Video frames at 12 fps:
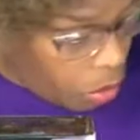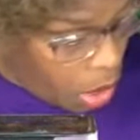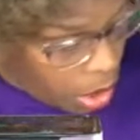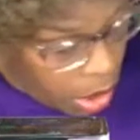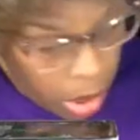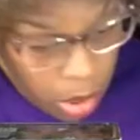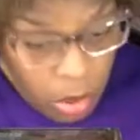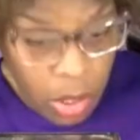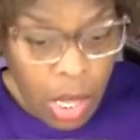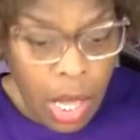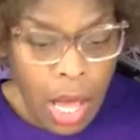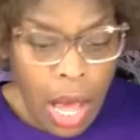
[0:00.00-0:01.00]
right here,
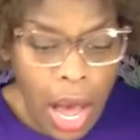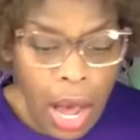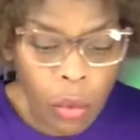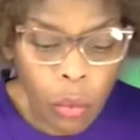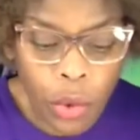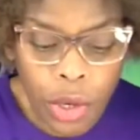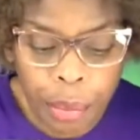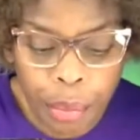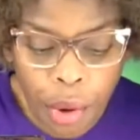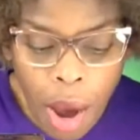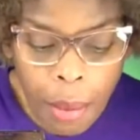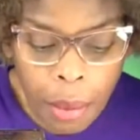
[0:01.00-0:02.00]
I would
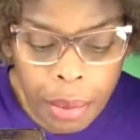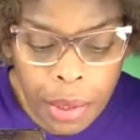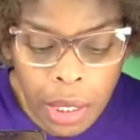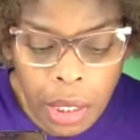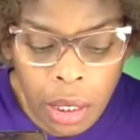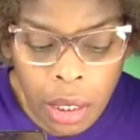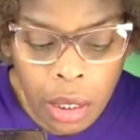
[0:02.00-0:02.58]
probably